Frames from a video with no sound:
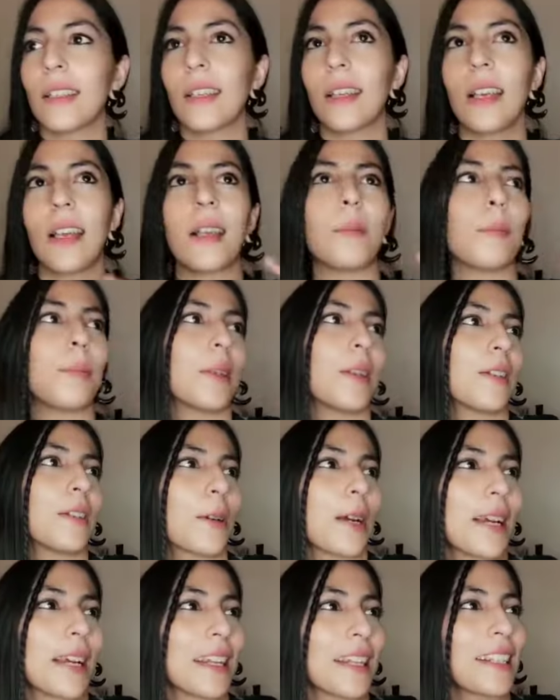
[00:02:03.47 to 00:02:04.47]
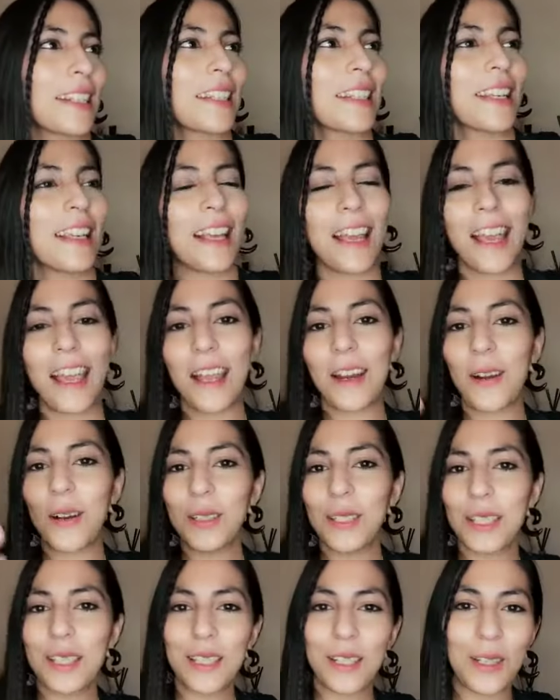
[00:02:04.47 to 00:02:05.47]
and Pinterest, and all
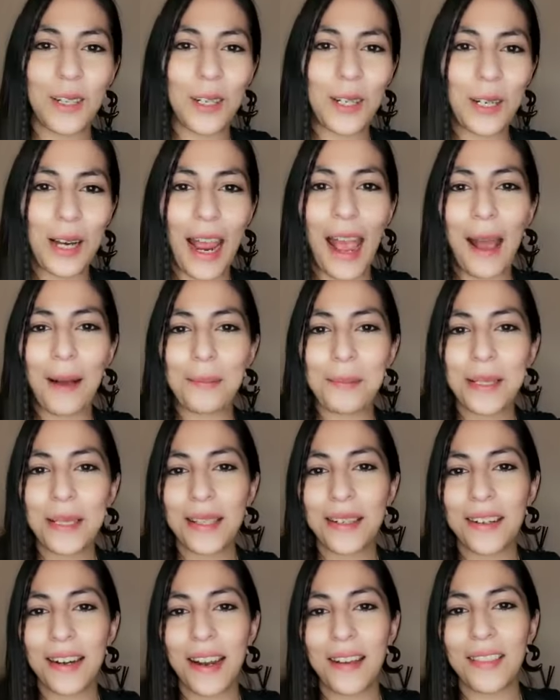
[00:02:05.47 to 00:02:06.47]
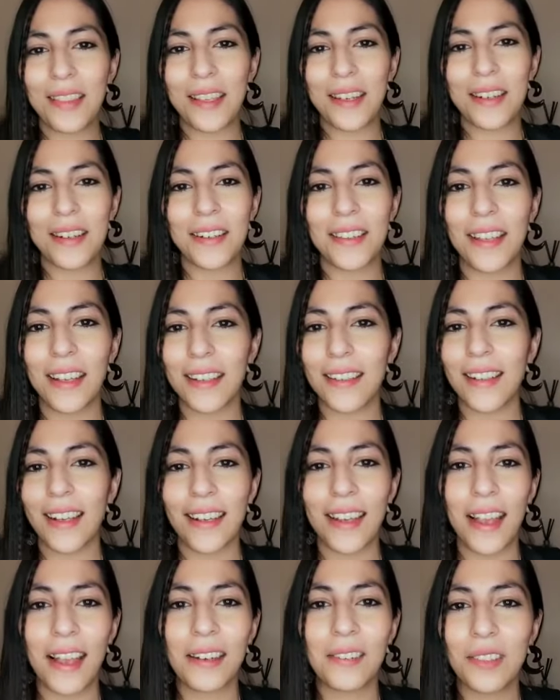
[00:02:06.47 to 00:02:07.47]
these other apps that are out there that I
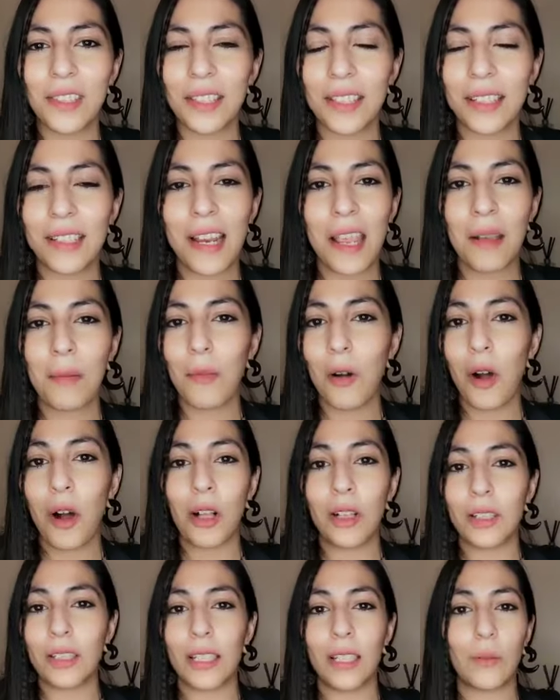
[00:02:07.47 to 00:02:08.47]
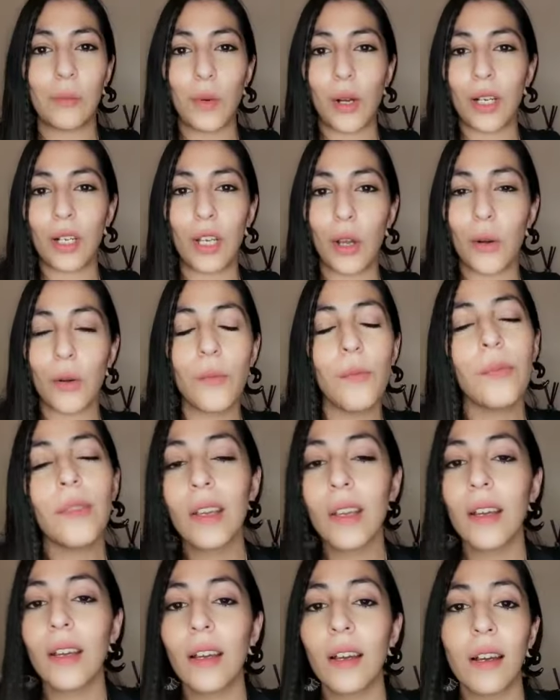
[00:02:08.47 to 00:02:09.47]
can't really name all in one go.
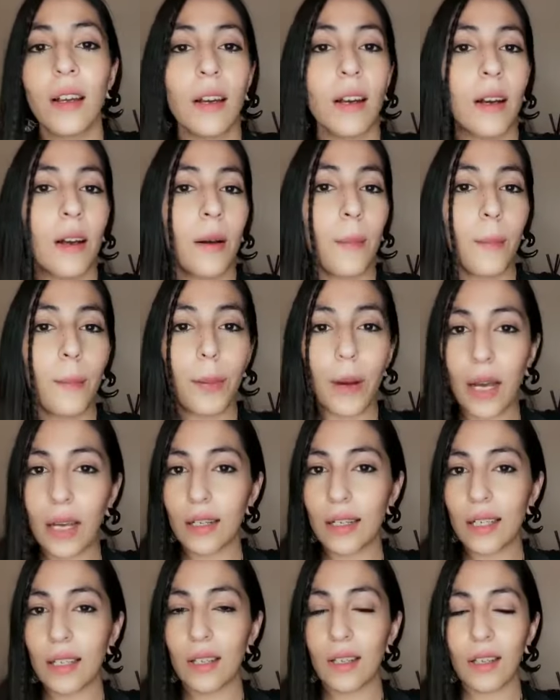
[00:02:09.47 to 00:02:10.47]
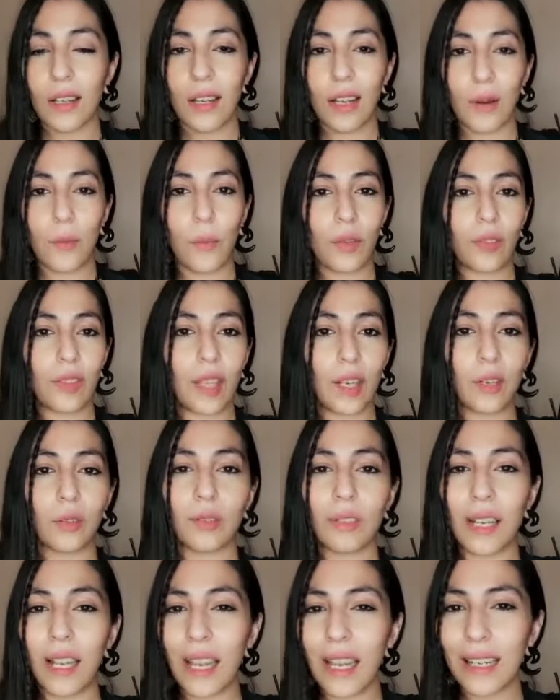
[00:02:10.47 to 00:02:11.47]
But what they
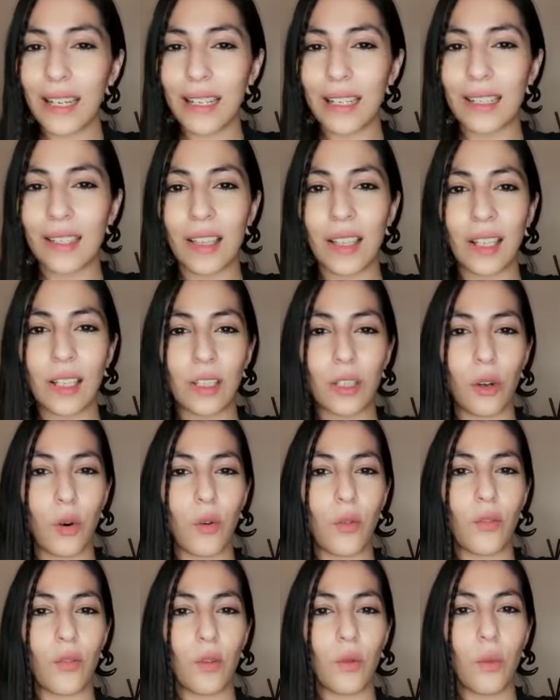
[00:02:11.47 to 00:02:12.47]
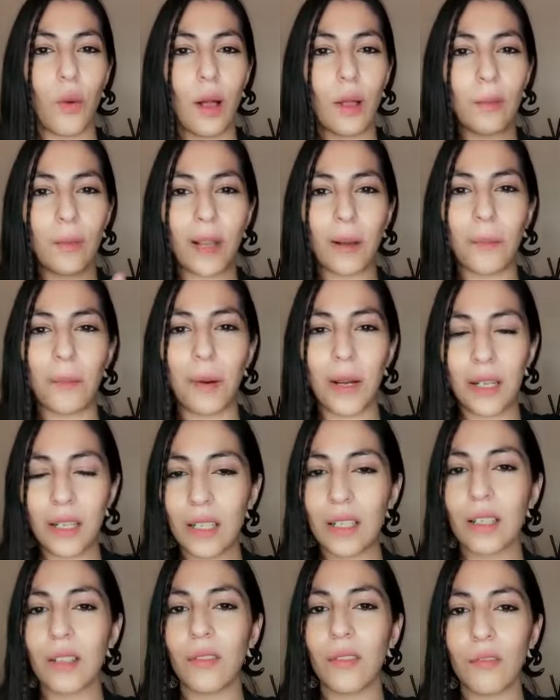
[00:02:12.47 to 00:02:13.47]
create is this overwhelming
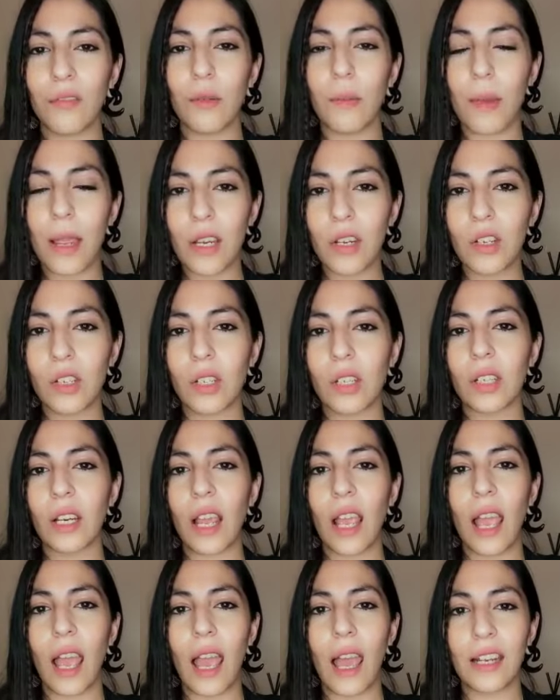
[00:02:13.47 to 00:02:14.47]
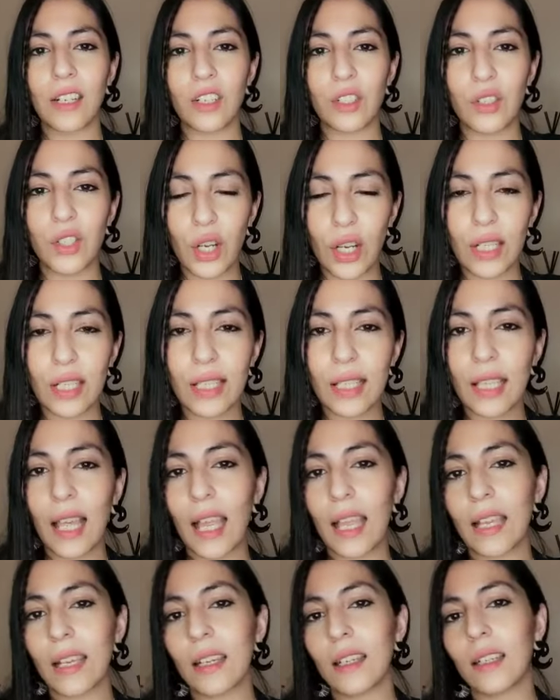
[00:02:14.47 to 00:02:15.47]
abundance of information, and just like